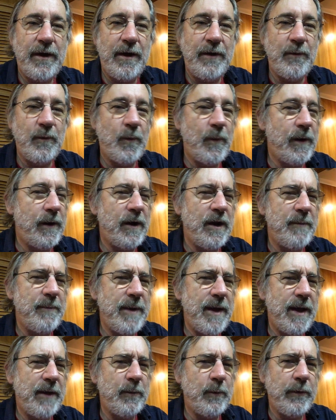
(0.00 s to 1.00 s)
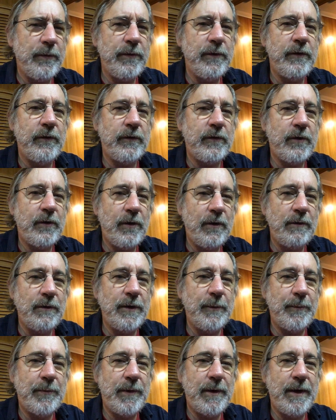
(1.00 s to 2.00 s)
on where I'm at with this
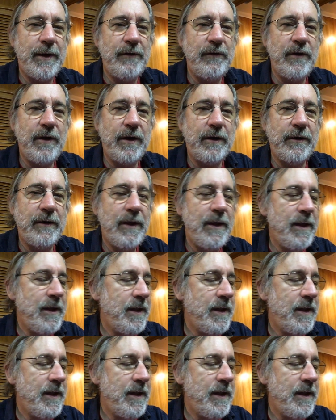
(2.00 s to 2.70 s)
current project,